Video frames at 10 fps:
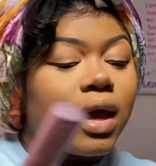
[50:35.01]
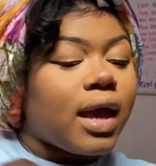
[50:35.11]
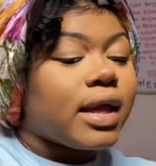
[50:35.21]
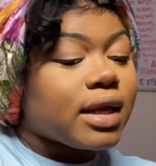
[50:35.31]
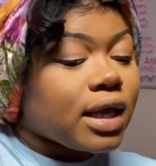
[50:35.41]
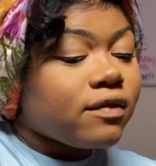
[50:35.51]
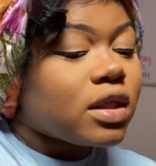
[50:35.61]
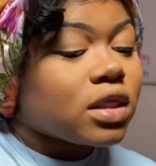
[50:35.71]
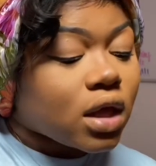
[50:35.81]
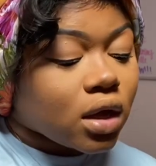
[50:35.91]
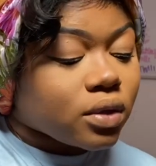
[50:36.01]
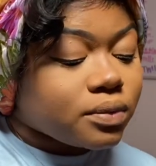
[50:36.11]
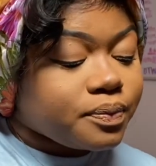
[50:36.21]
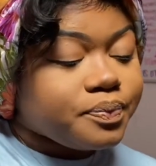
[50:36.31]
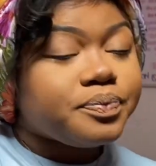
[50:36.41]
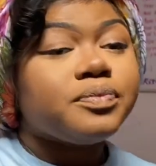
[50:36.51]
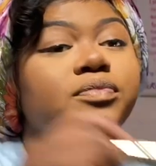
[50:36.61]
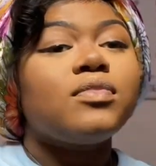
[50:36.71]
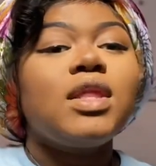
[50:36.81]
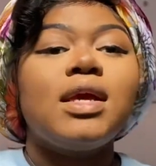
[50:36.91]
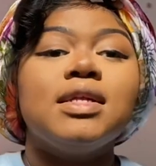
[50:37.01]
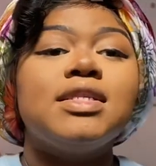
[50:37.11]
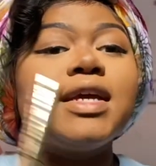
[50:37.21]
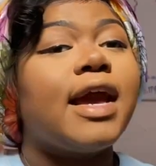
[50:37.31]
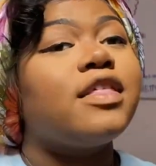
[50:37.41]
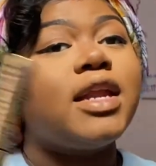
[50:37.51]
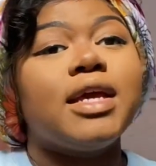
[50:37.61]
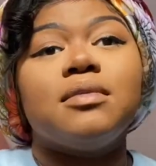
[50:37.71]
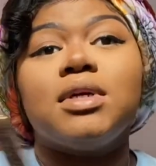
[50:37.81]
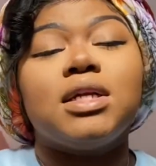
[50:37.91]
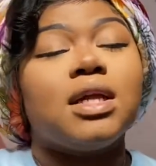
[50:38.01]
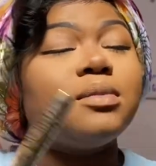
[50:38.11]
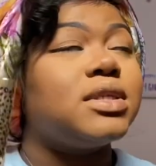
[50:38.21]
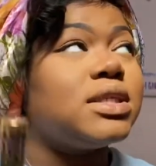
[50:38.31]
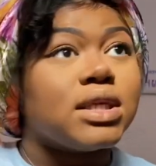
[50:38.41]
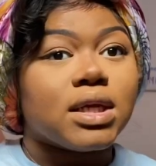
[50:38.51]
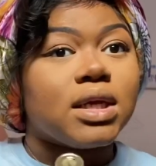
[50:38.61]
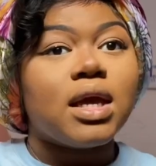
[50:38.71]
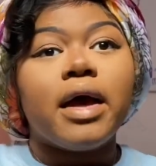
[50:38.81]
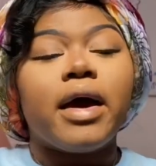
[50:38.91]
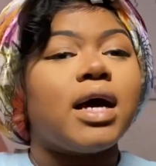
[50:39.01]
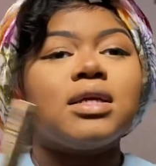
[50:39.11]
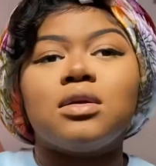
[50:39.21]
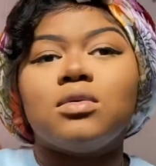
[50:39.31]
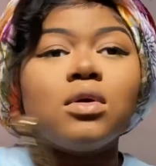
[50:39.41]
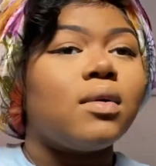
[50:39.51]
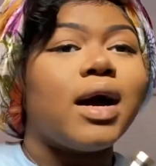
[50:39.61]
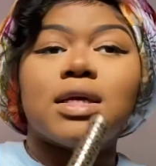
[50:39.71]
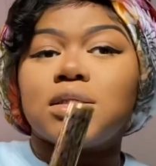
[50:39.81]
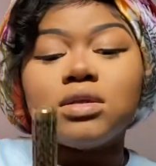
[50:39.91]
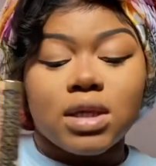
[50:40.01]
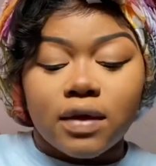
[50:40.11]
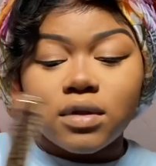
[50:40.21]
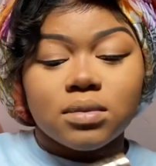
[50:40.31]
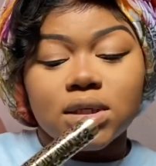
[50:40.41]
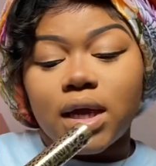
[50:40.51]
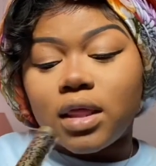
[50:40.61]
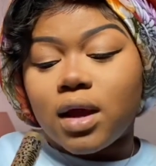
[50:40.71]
And even though together they give me Clump City, I don't know why I still love them together.